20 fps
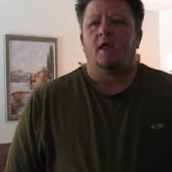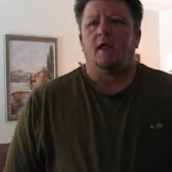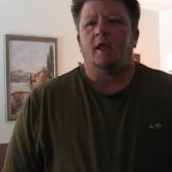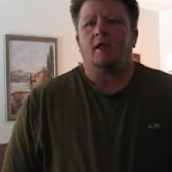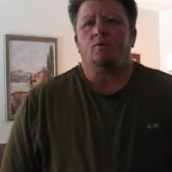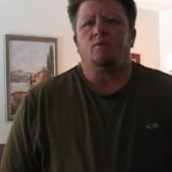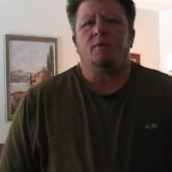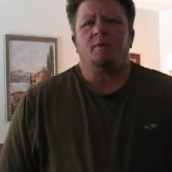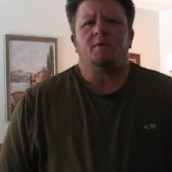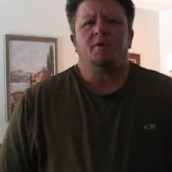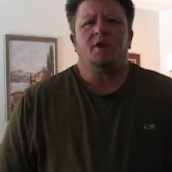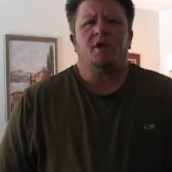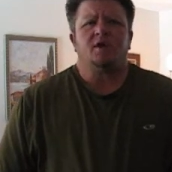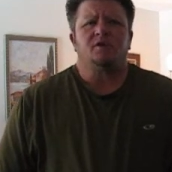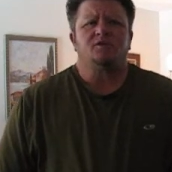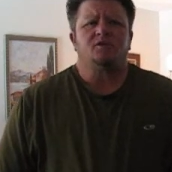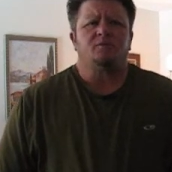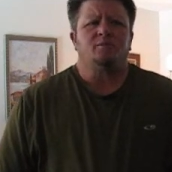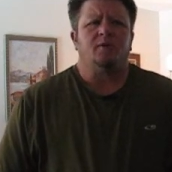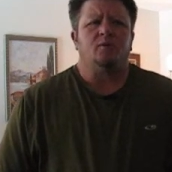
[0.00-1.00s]
And women
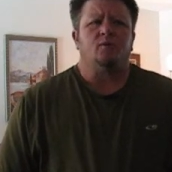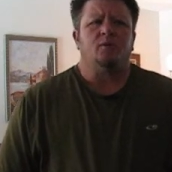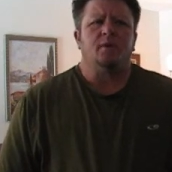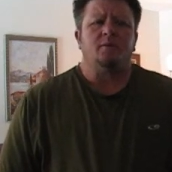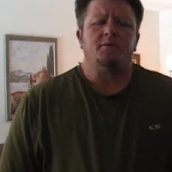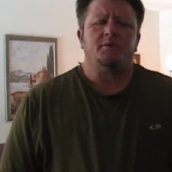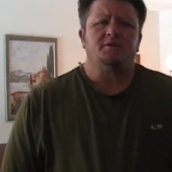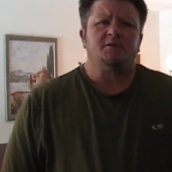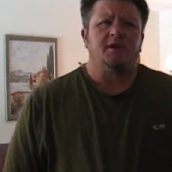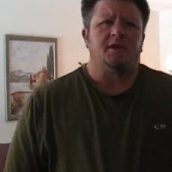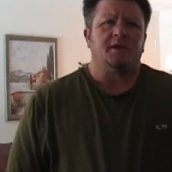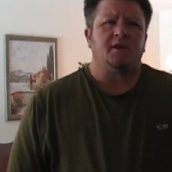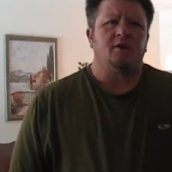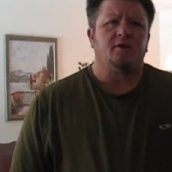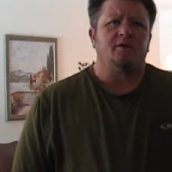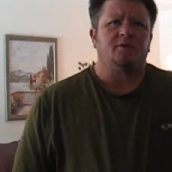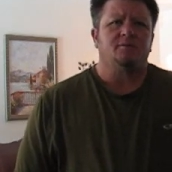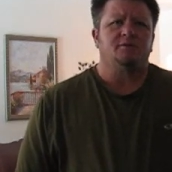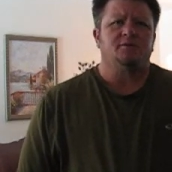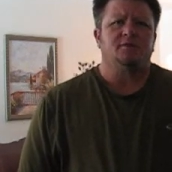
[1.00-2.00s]
also, but women take
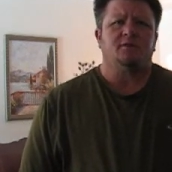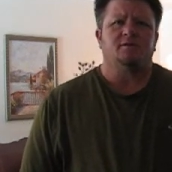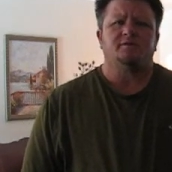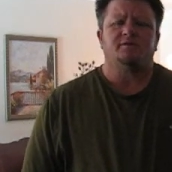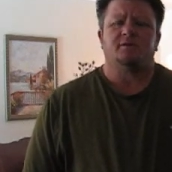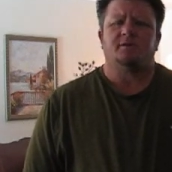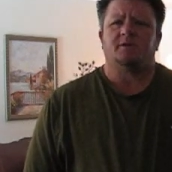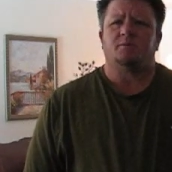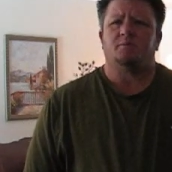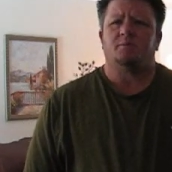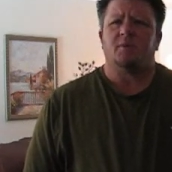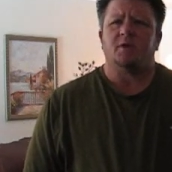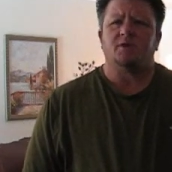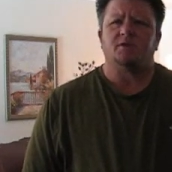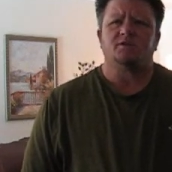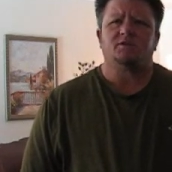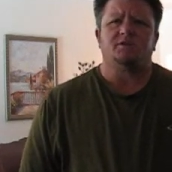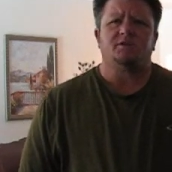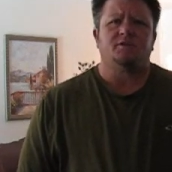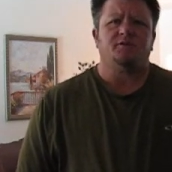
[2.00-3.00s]
care of themselves in a
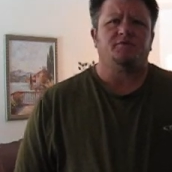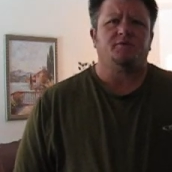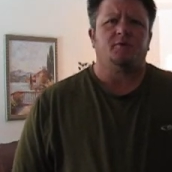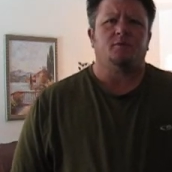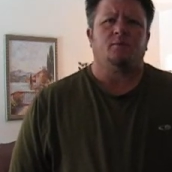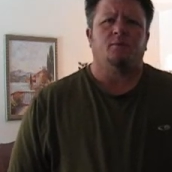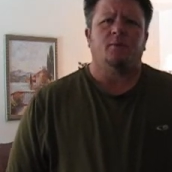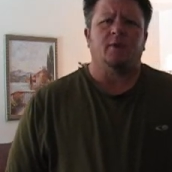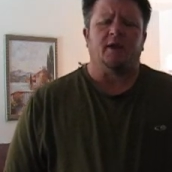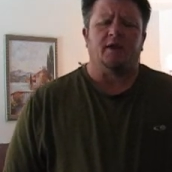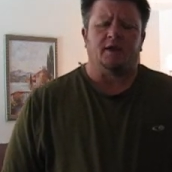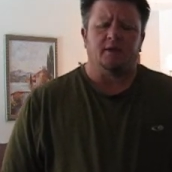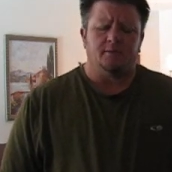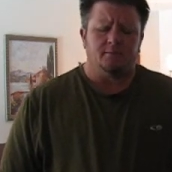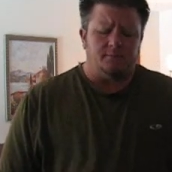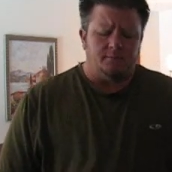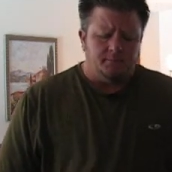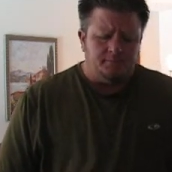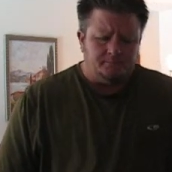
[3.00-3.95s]
much different way.